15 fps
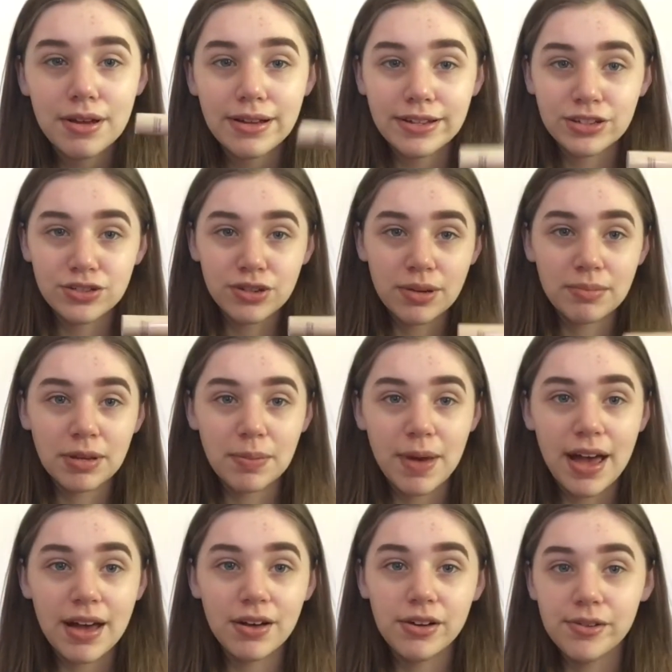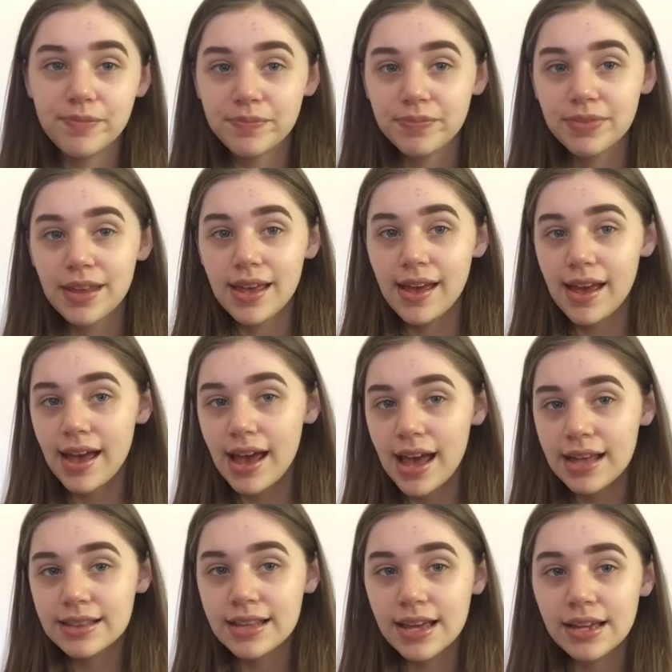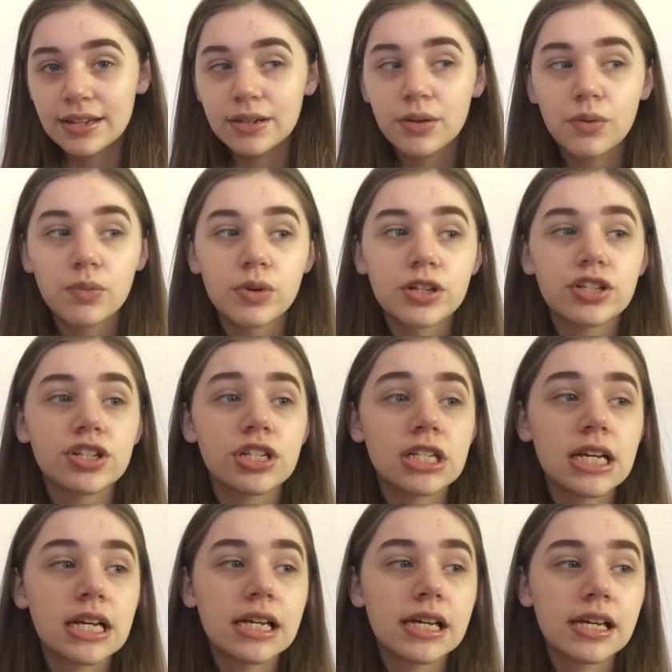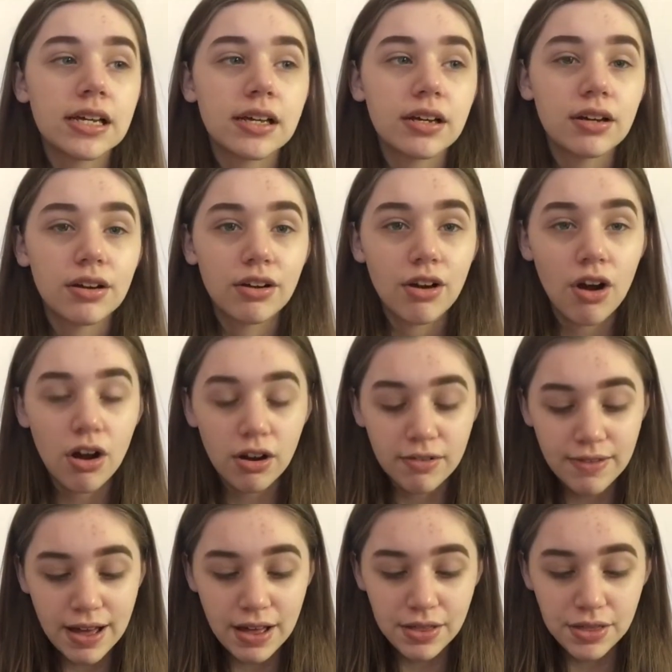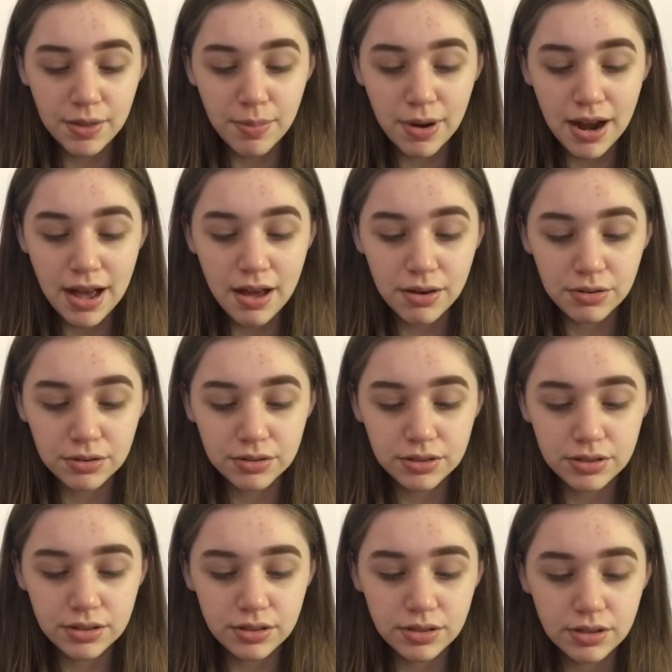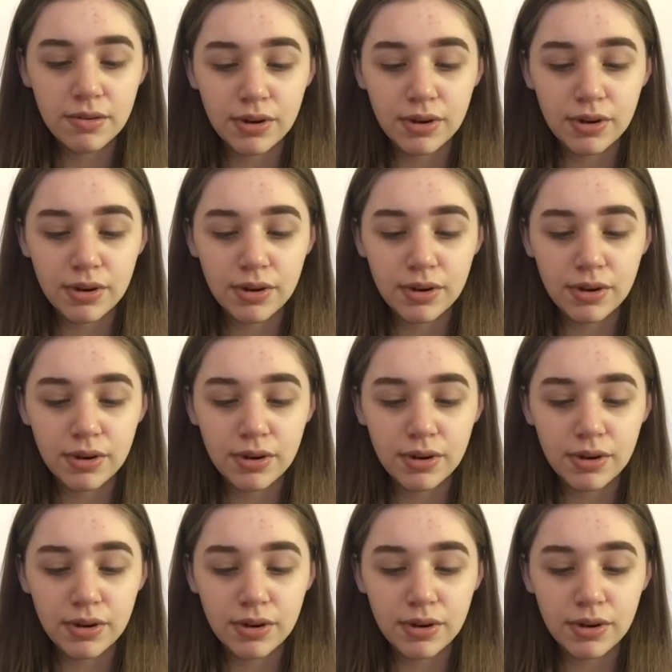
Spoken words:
extremely pale. And then we're just gonna carve out the brows.